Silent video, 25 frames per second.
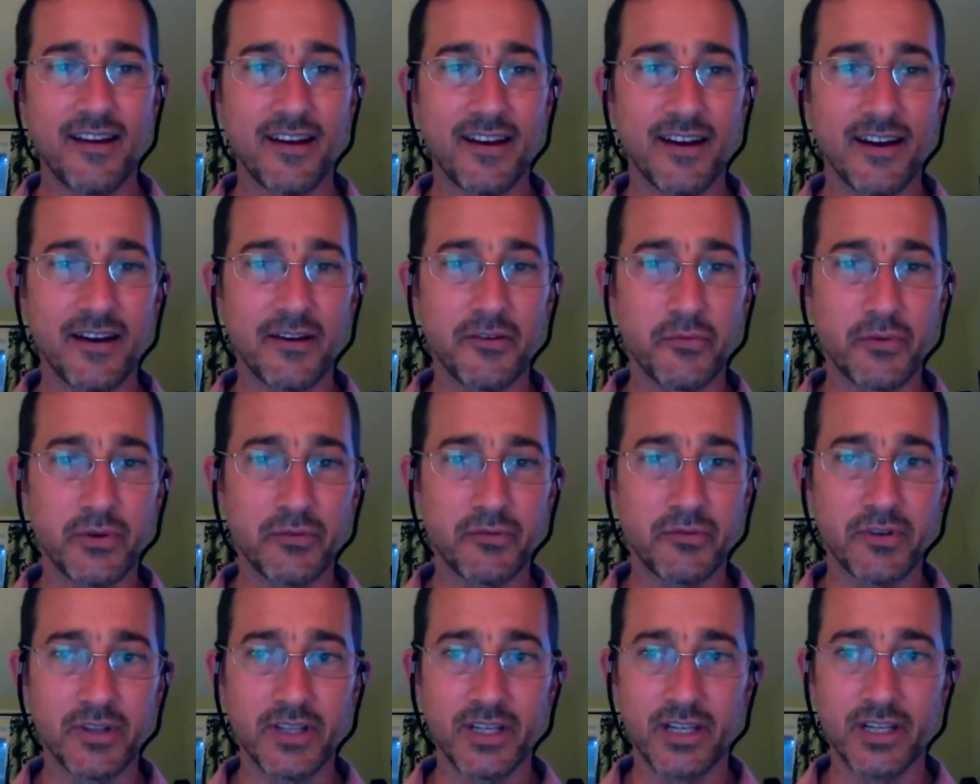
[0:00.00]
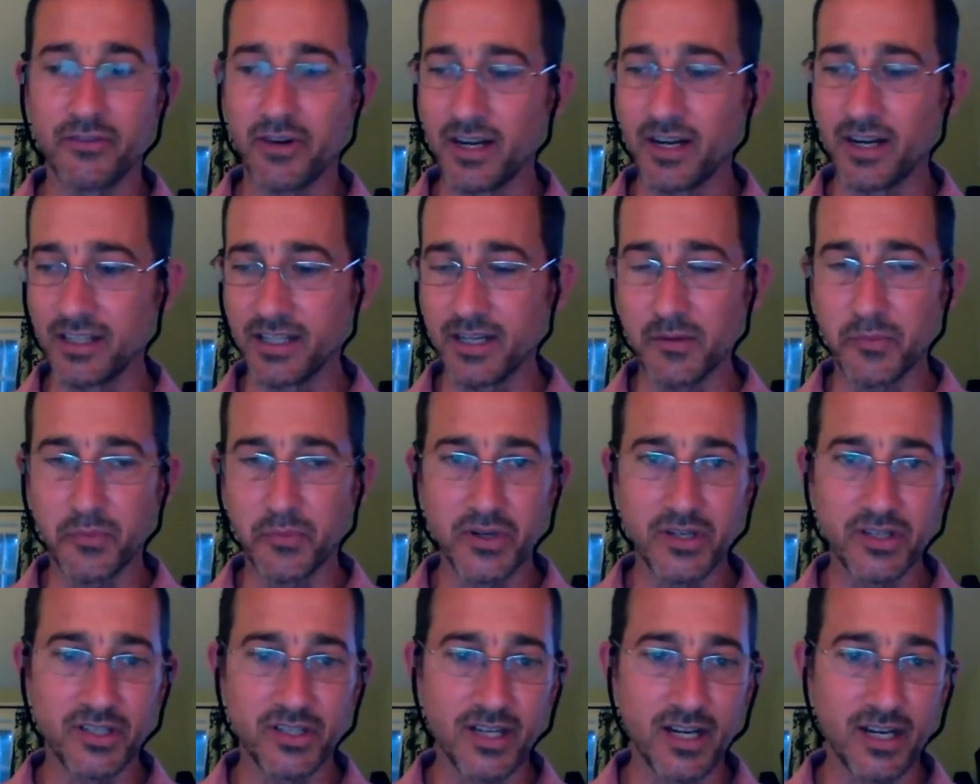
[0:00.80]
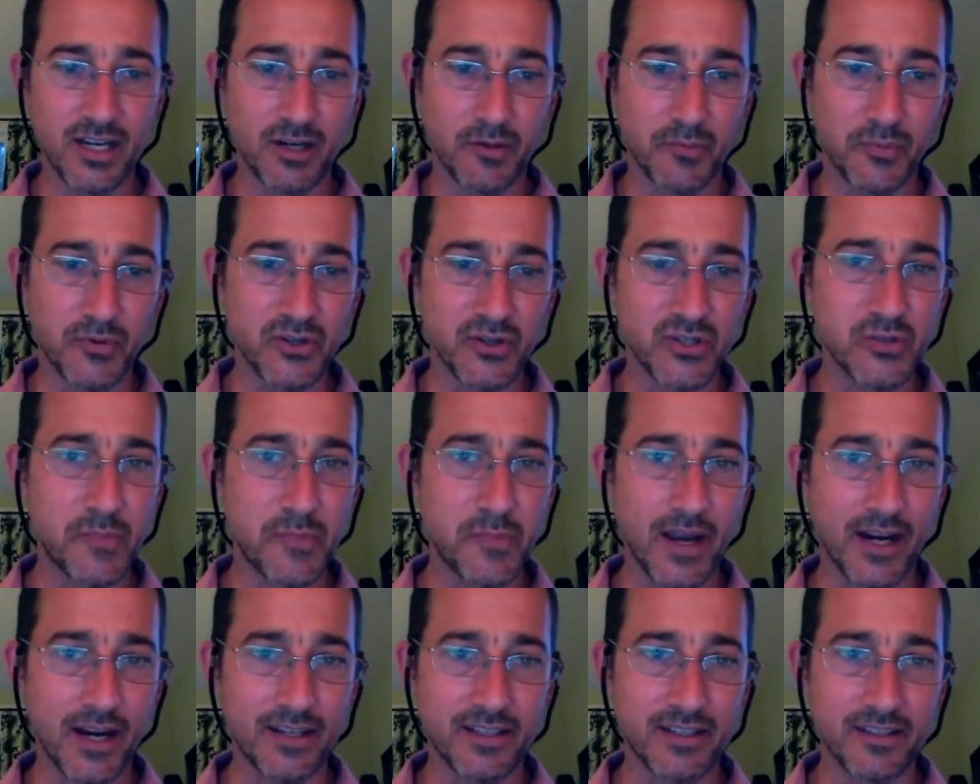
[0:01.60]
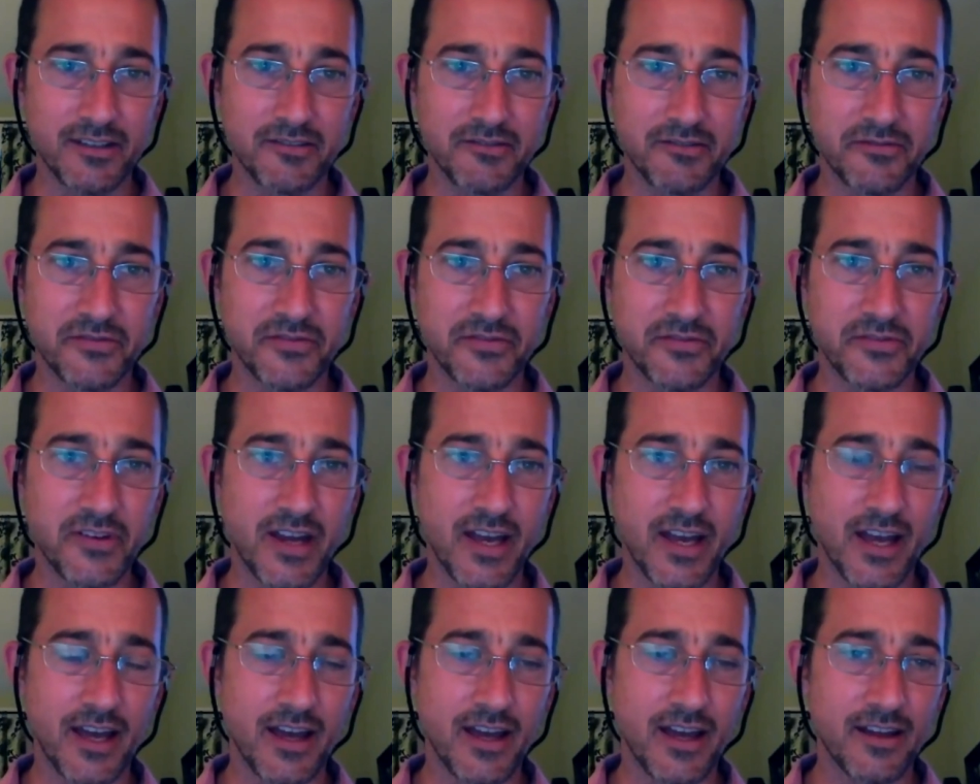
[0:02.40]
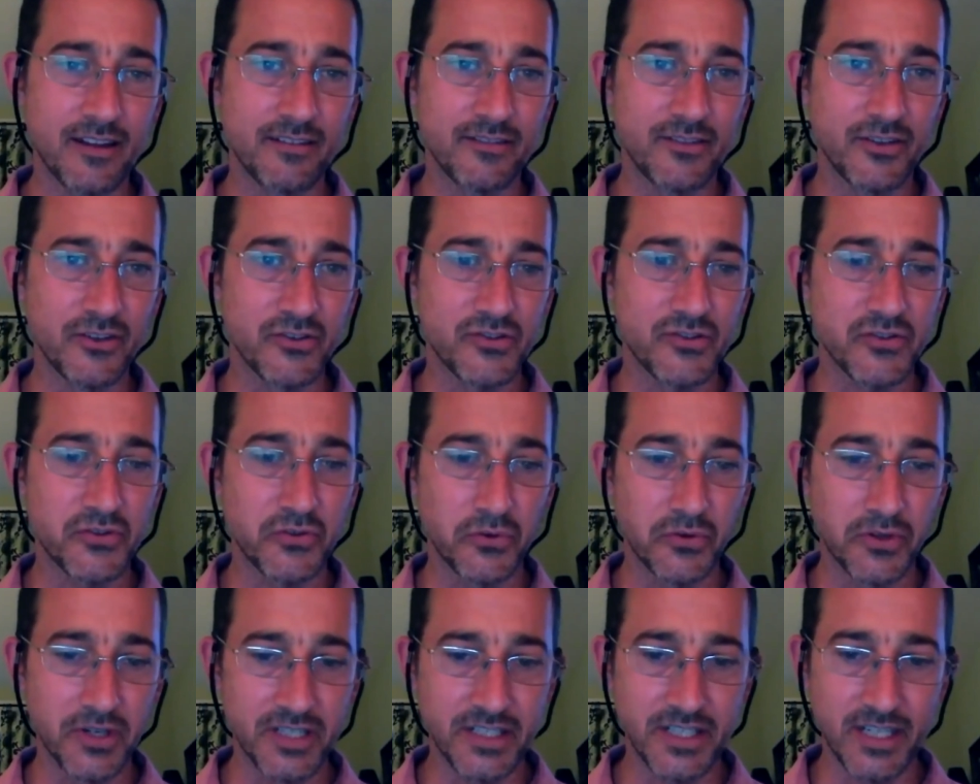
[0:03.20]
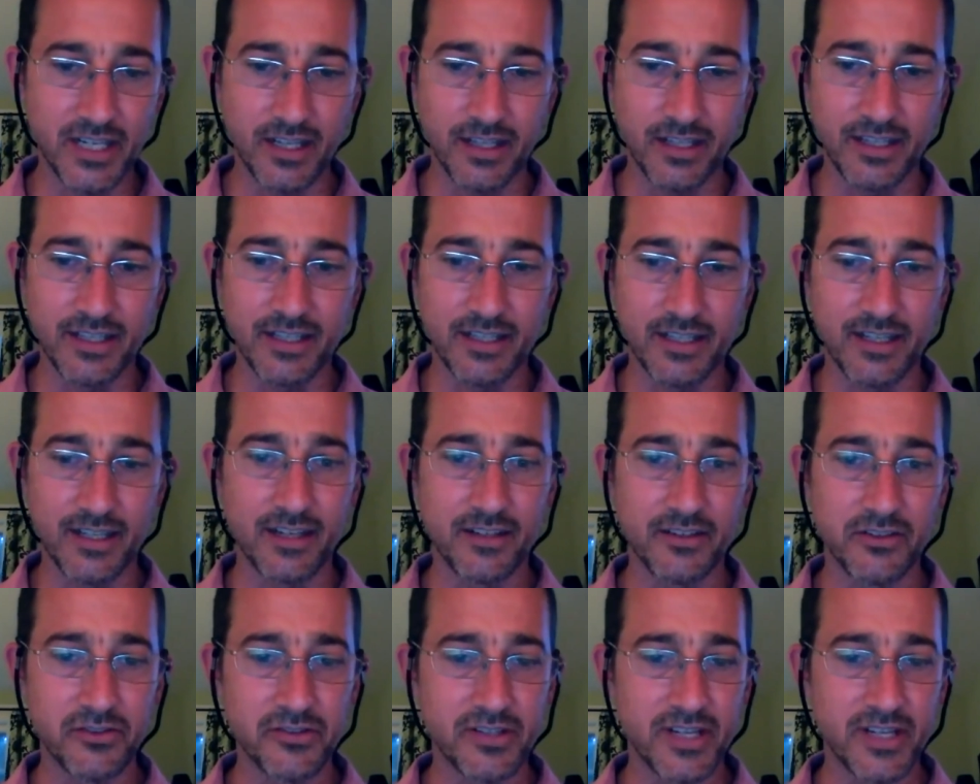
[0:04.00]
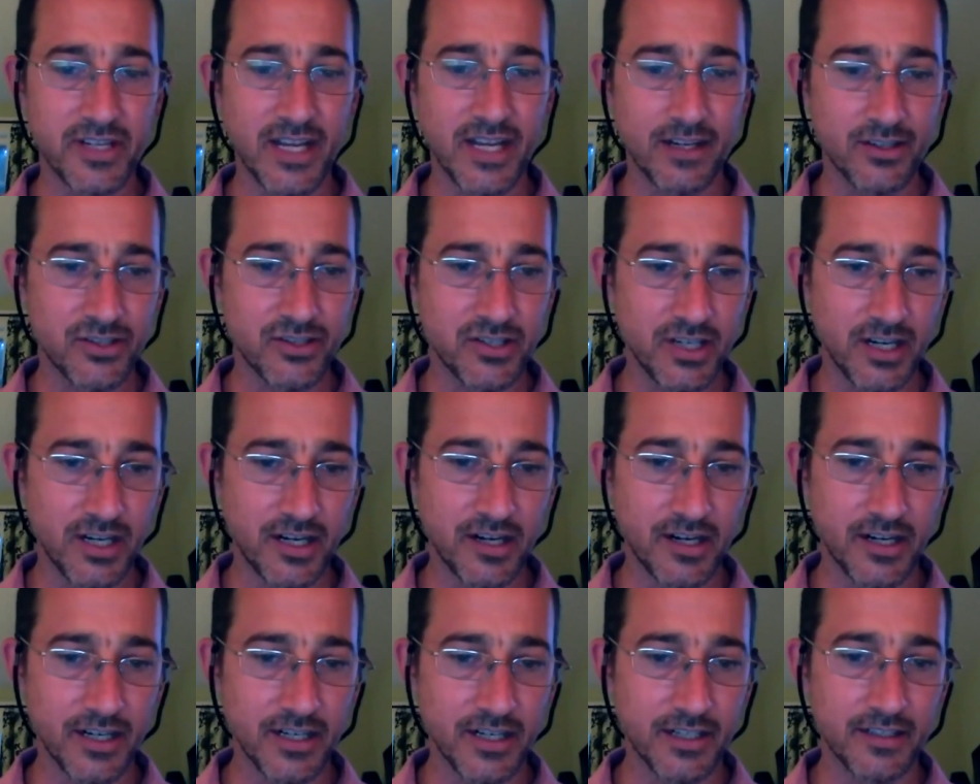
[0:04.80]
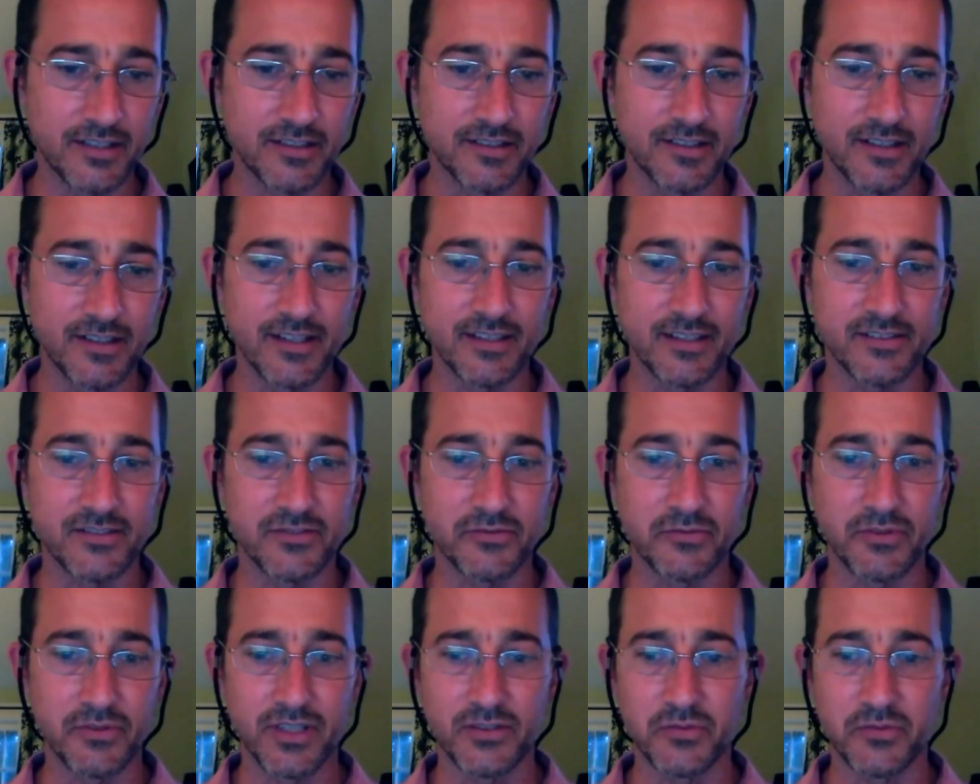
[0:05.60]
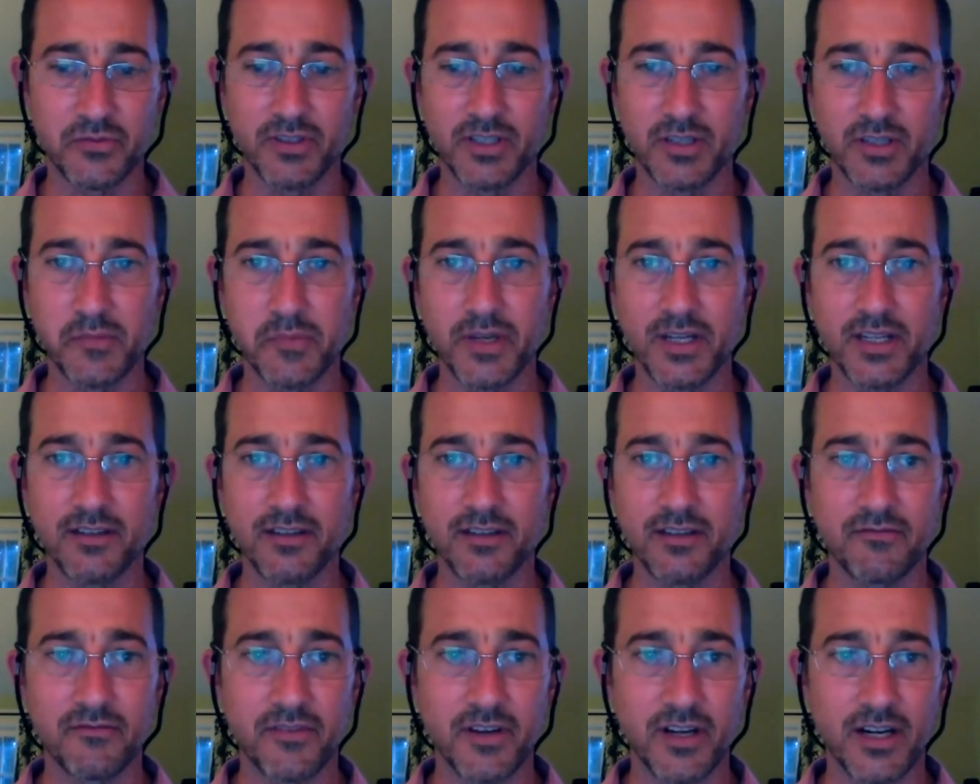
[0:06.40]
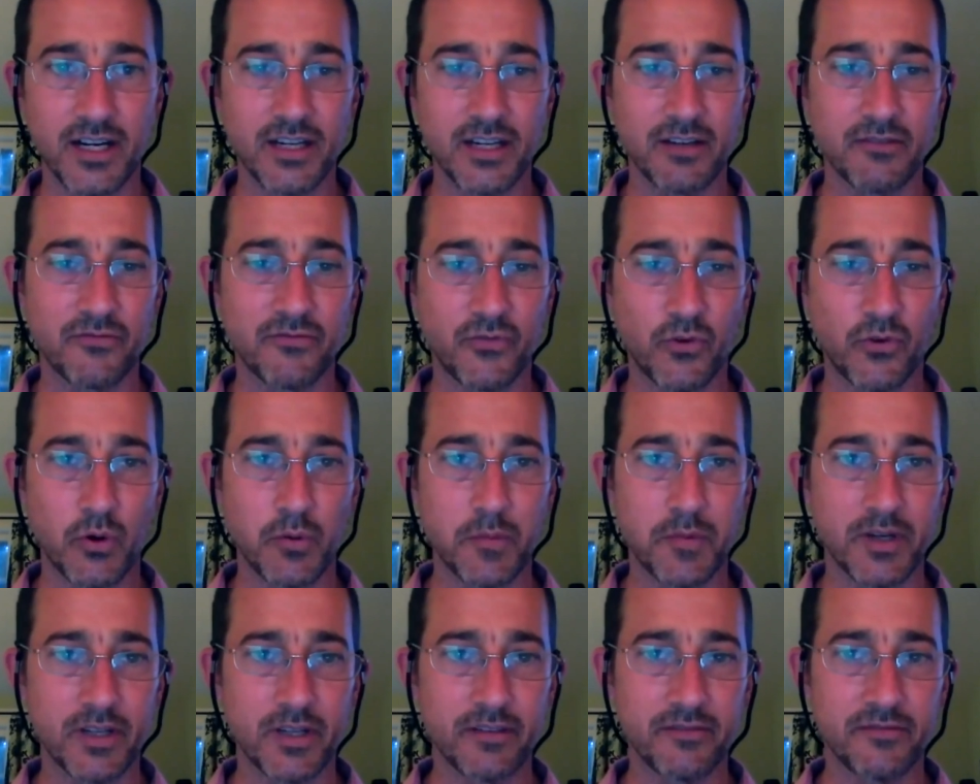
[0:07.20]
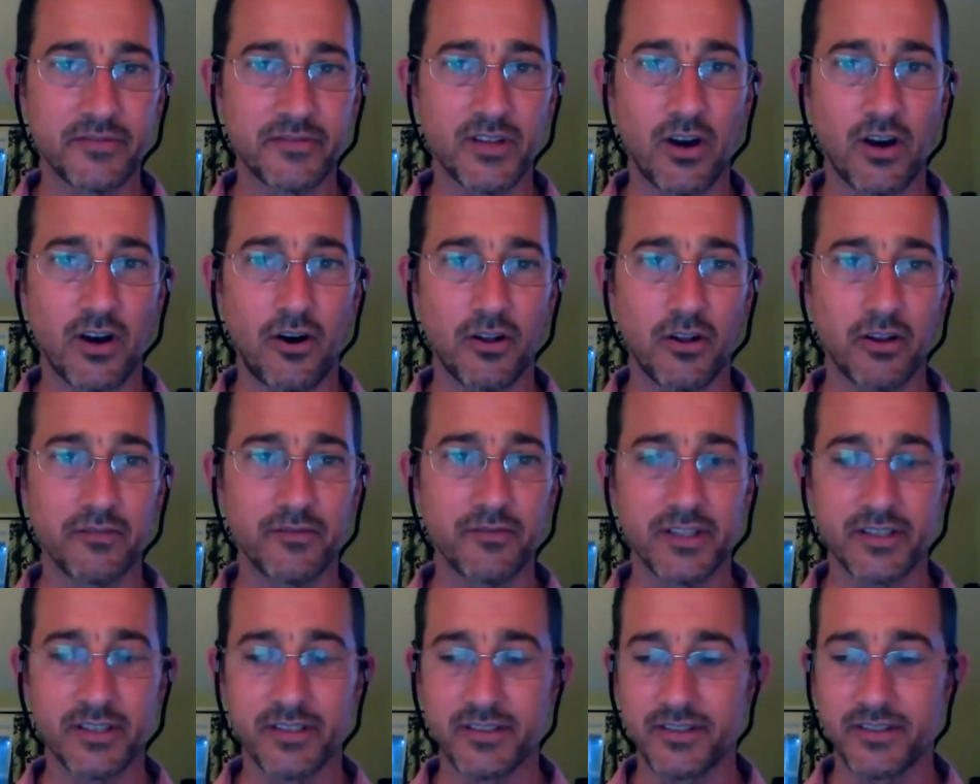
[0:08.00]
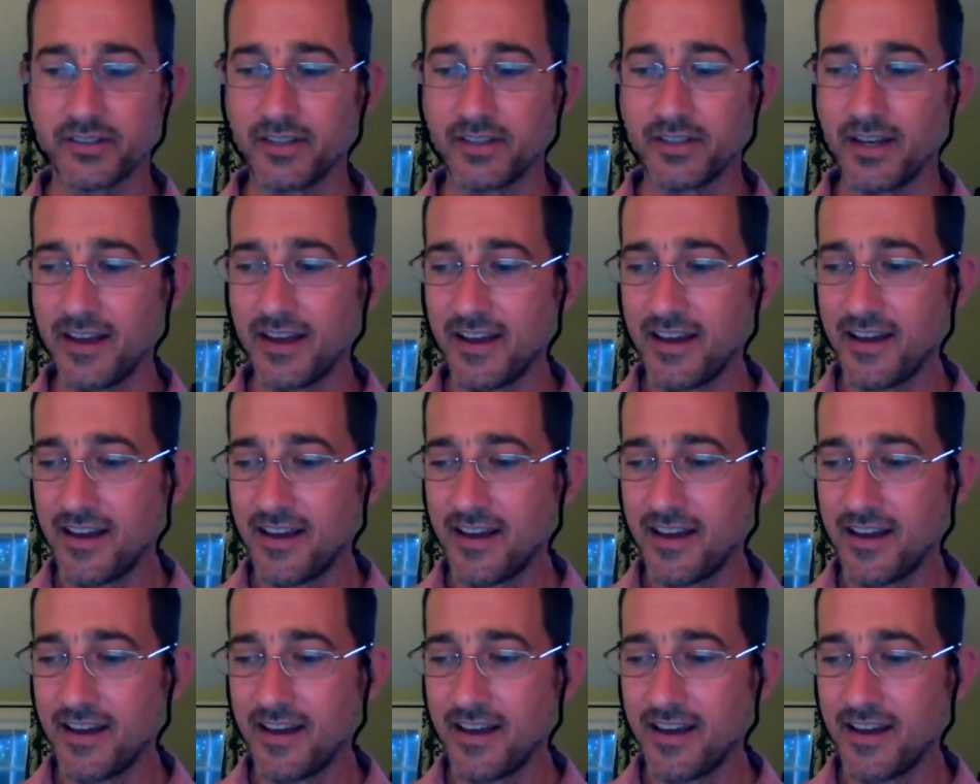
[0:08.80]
Uh, we really greatly appreciate your perspective and your storytelling and your data sharing. It's, it's really been very informative to all of us.